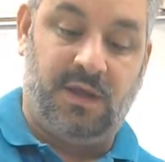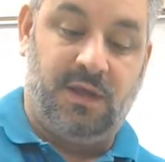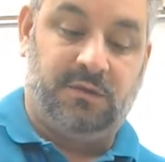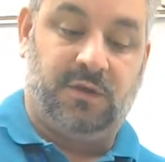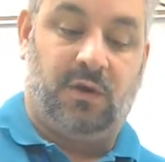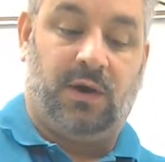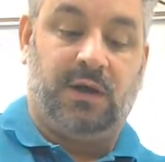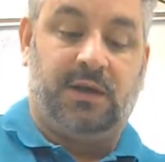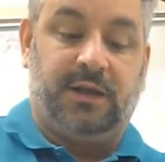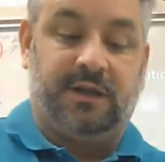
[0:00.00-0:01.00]
So a
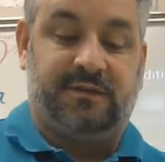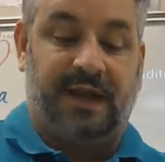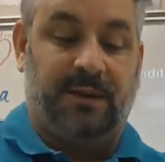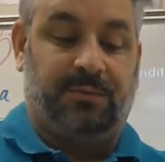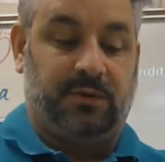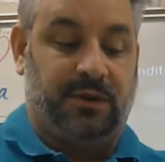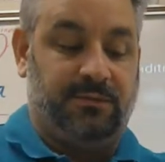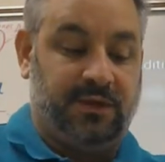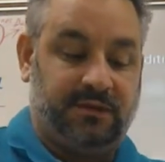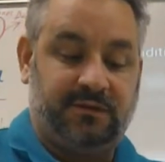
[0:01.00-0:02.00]
good example
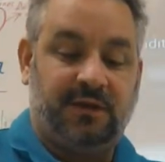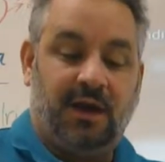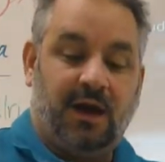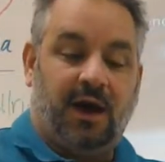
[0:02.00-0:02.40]
of this